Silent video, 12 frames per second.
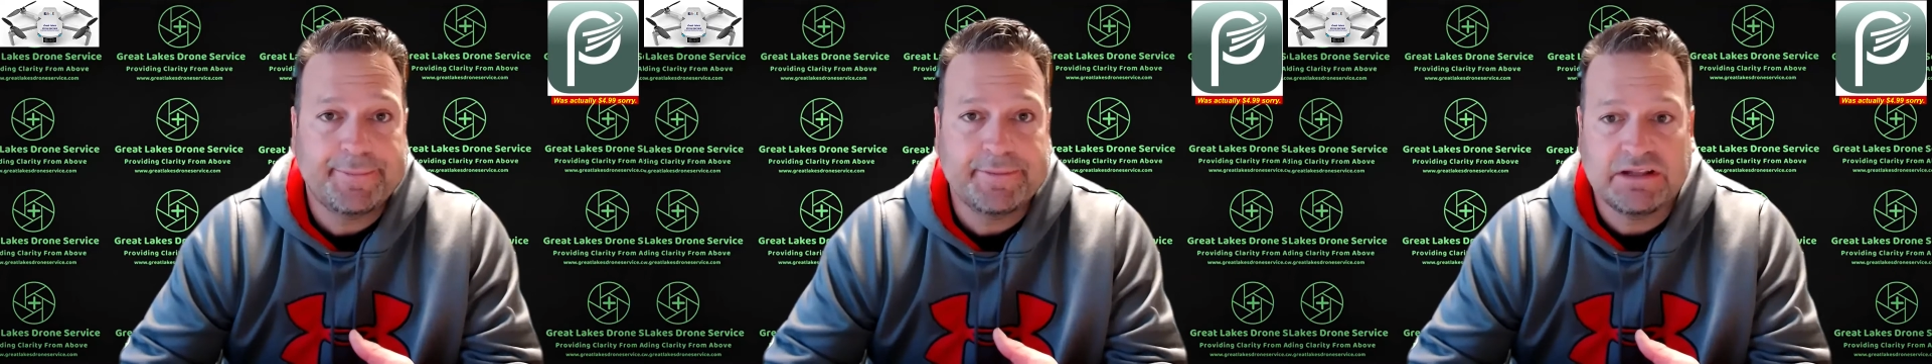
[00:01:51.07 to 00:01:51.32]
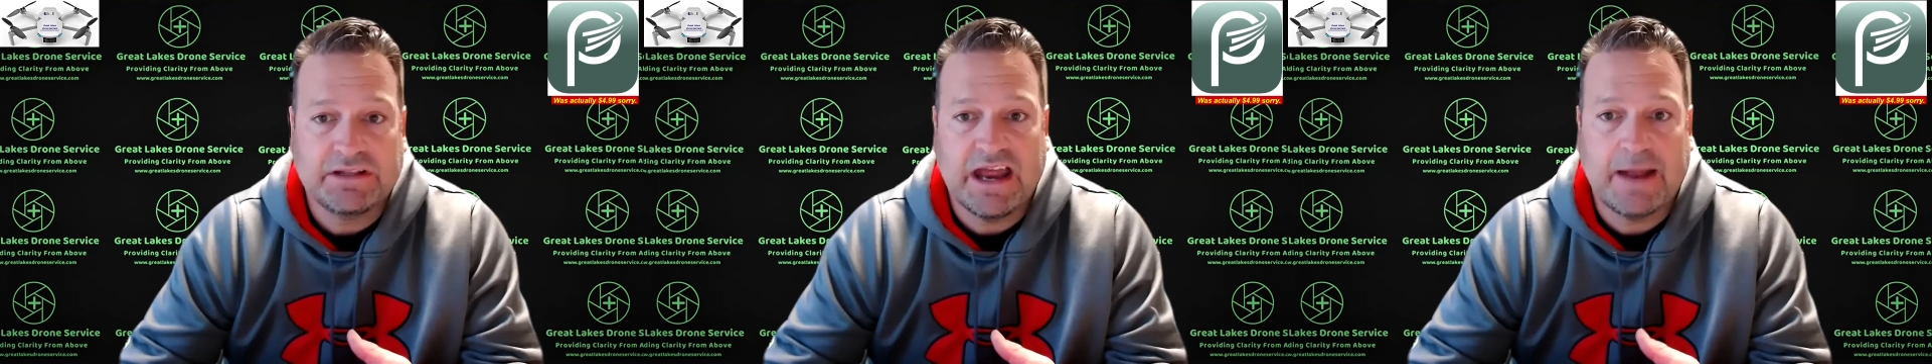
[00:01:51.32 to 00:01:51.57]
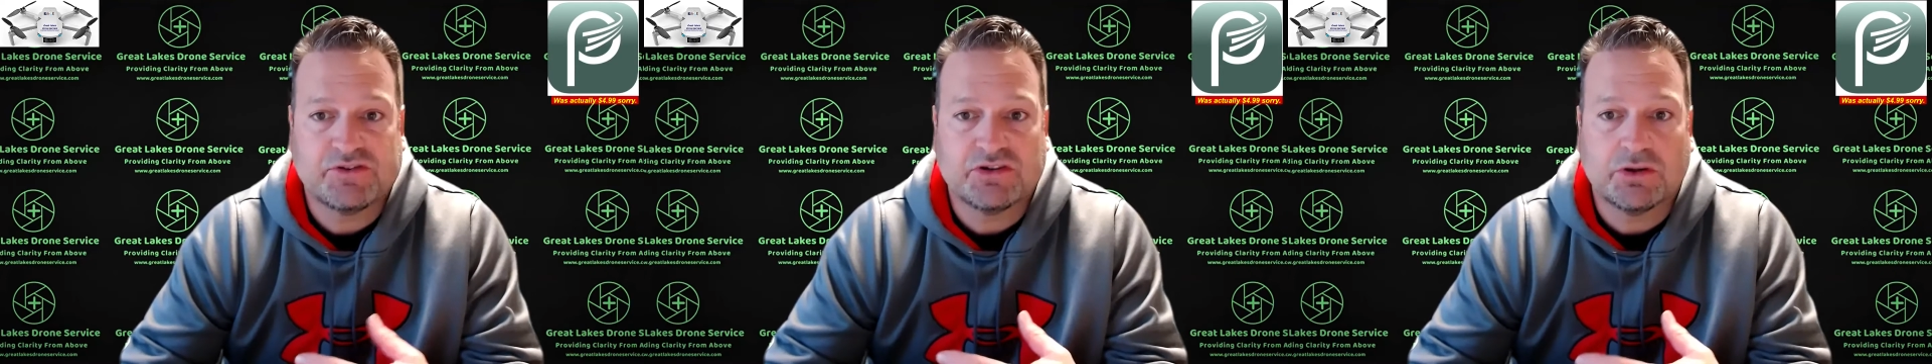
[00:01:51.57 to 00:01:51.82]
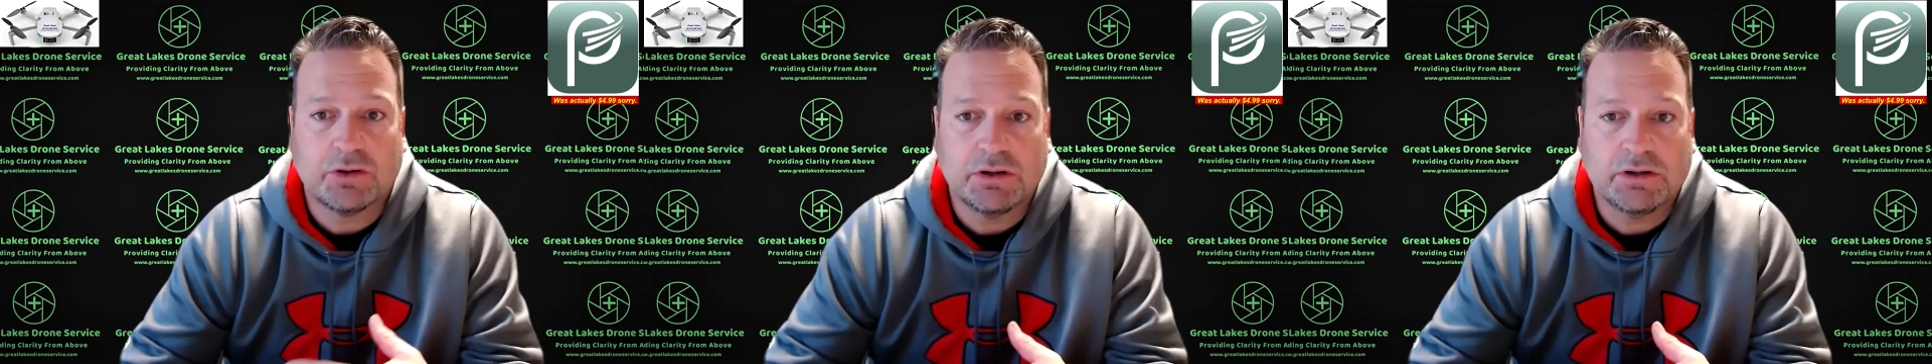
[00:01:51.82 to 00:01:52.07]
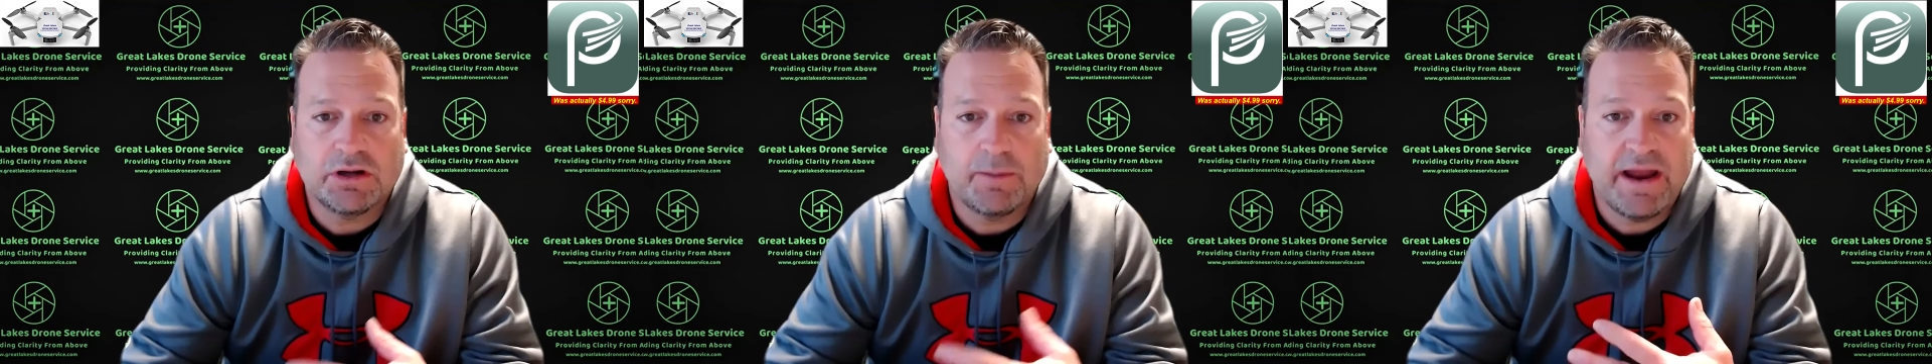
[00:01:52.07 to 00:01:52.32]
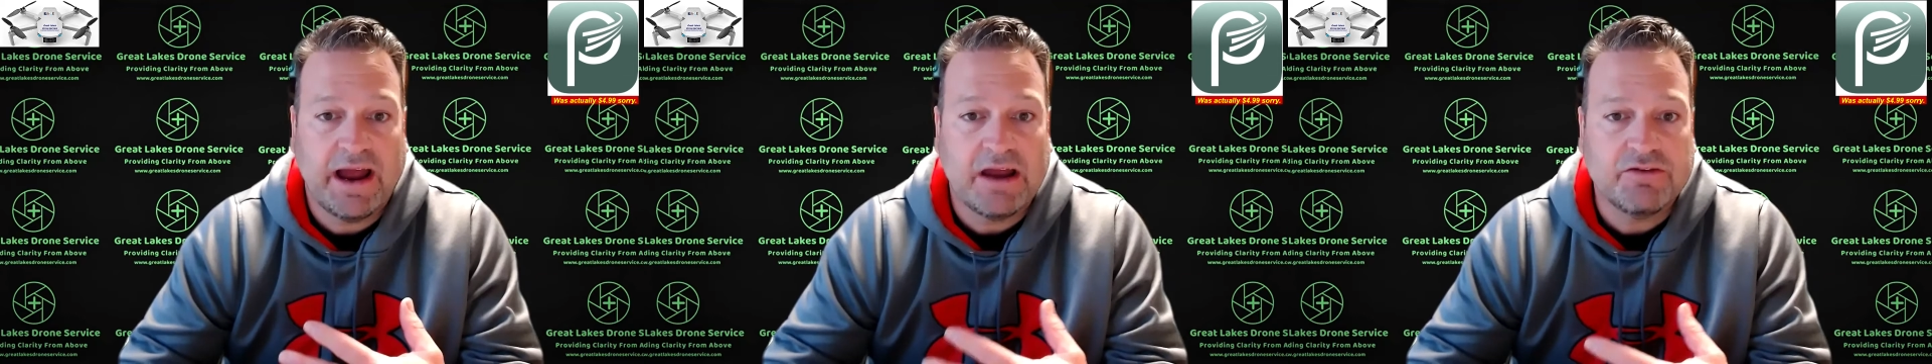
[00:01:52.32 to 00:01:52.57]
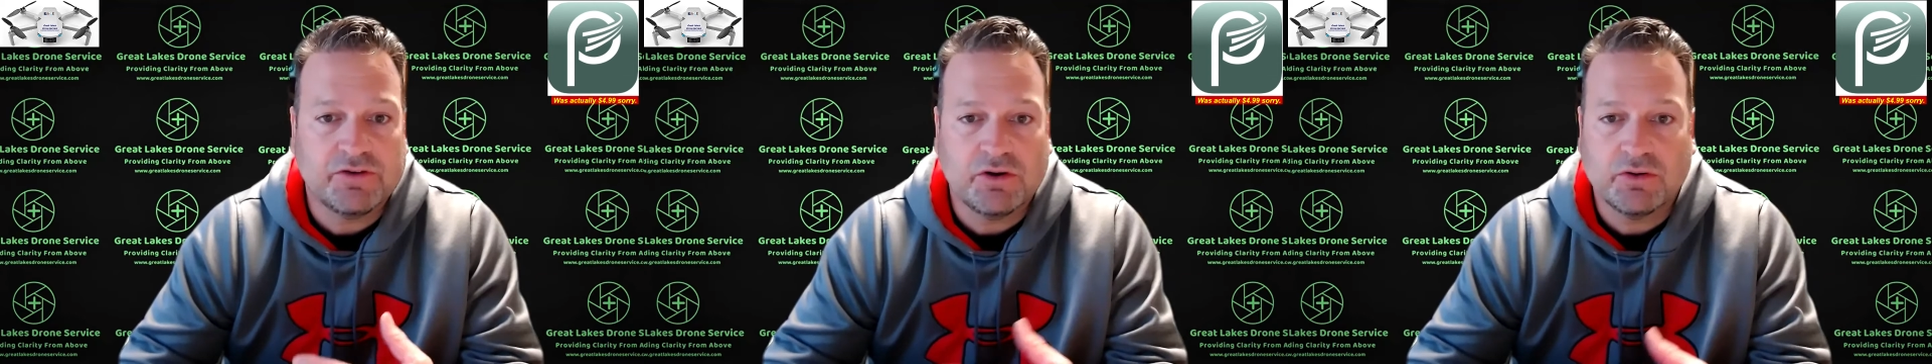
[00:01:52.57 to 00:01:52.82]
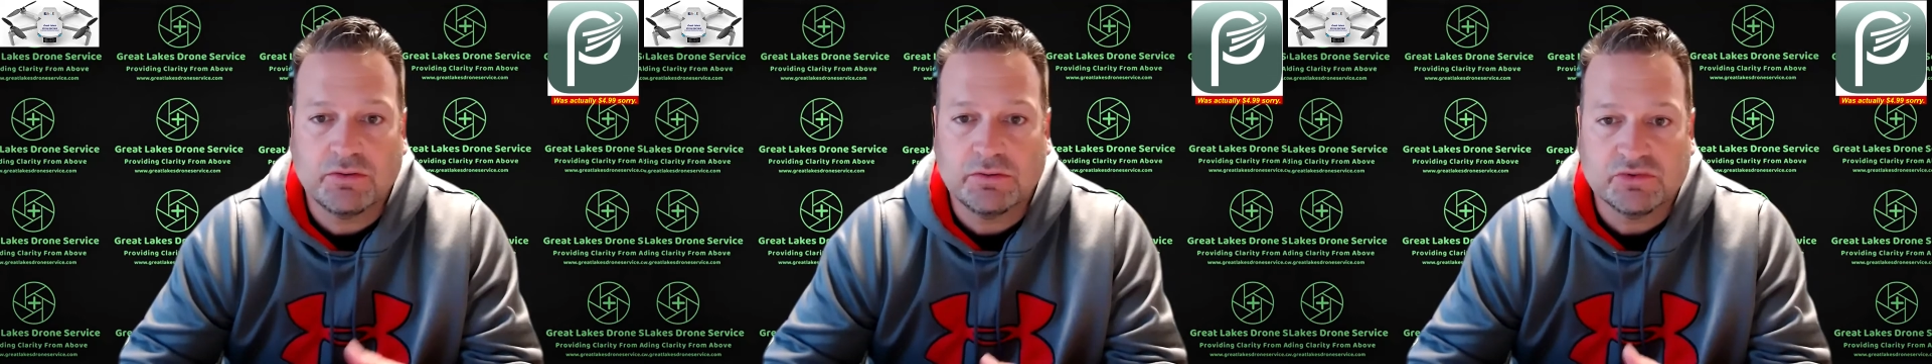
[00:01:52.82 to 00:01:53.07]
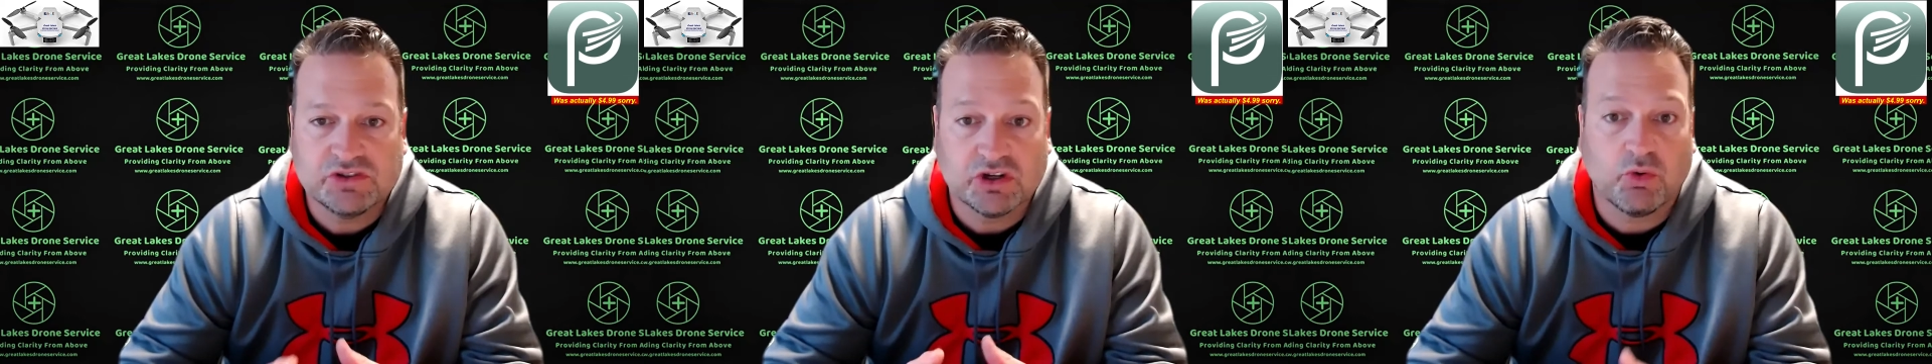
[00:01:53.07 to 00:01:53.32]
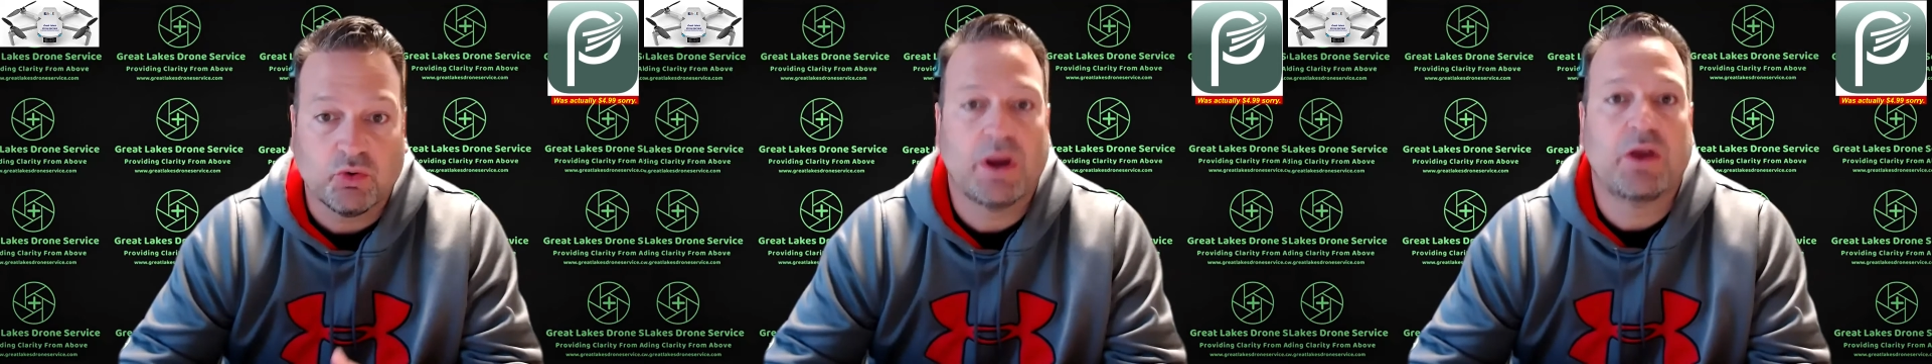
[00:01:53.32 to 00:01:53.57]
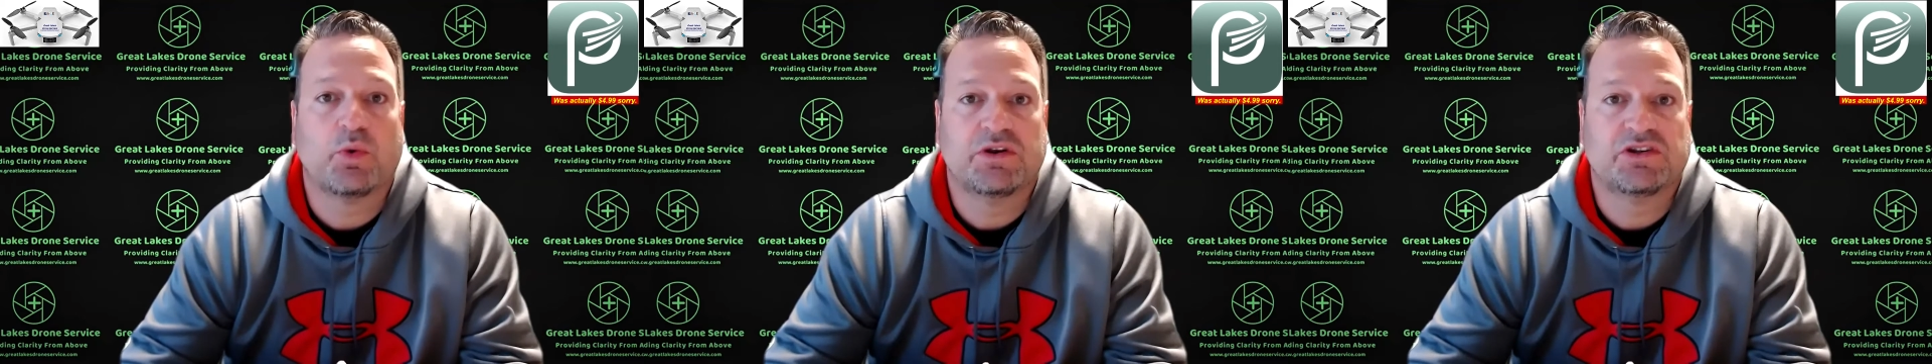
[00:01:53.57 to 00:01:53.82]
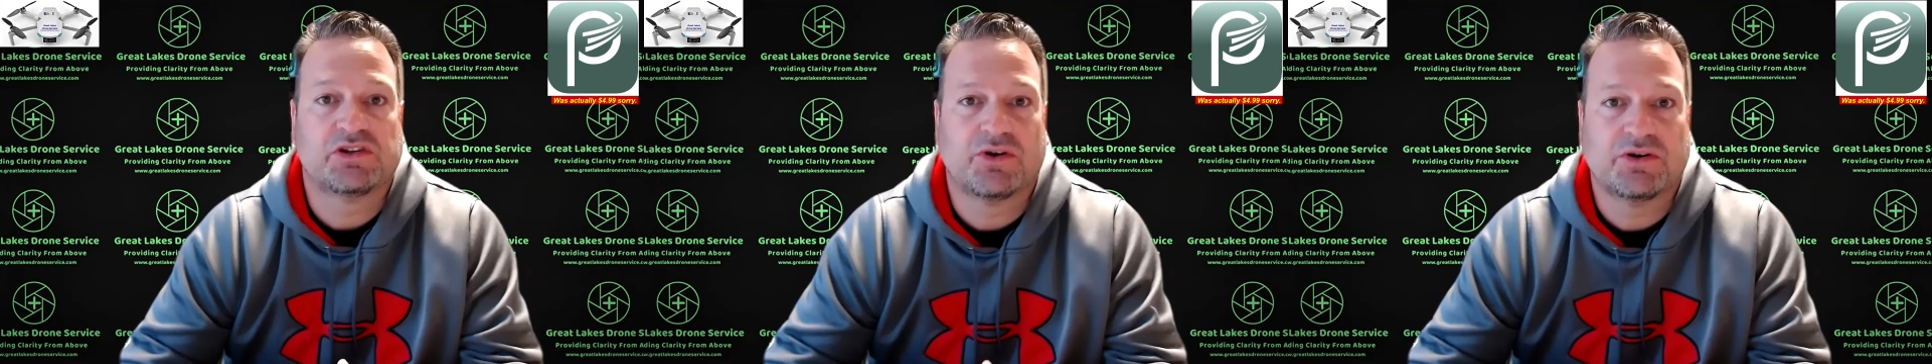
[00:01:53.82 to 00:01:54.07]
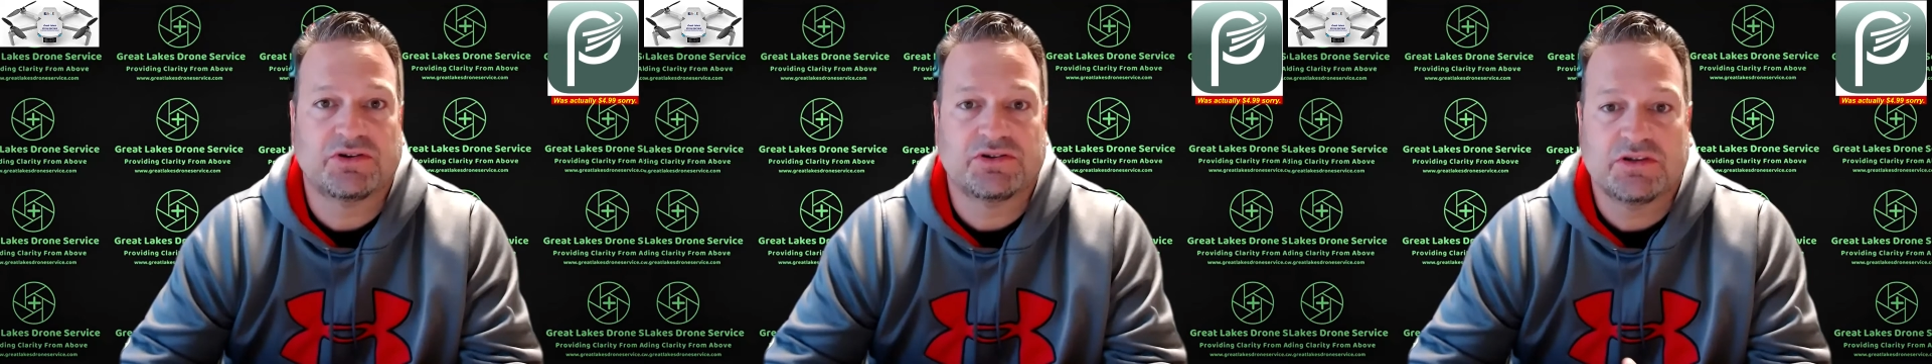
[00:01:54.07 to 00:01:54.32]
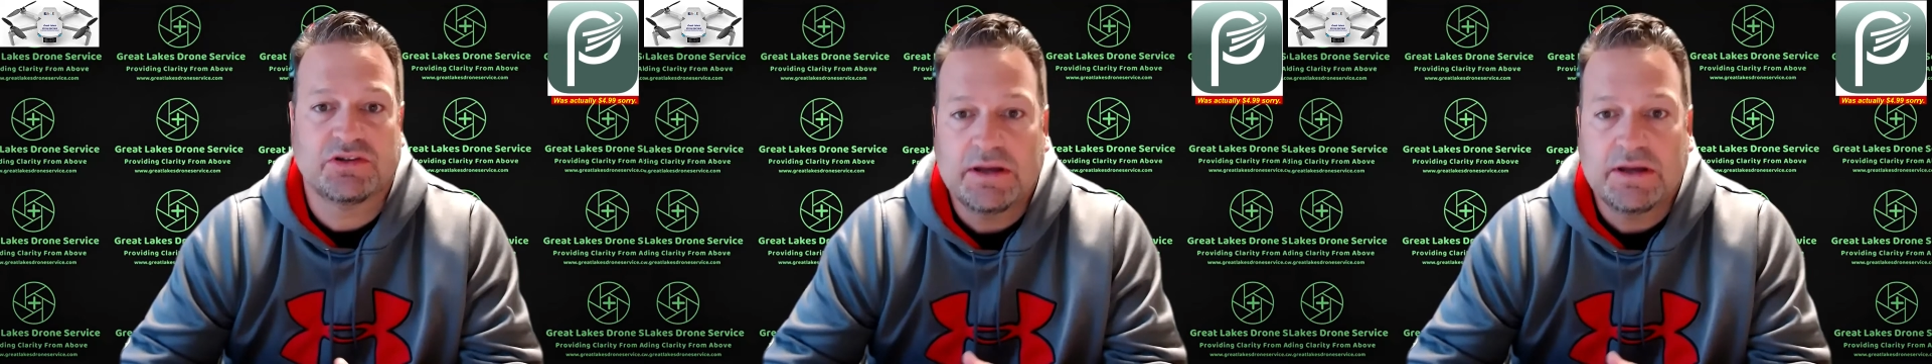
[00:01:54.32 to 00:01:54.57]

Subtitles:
in the App Store on my iPhone. It was a great resource.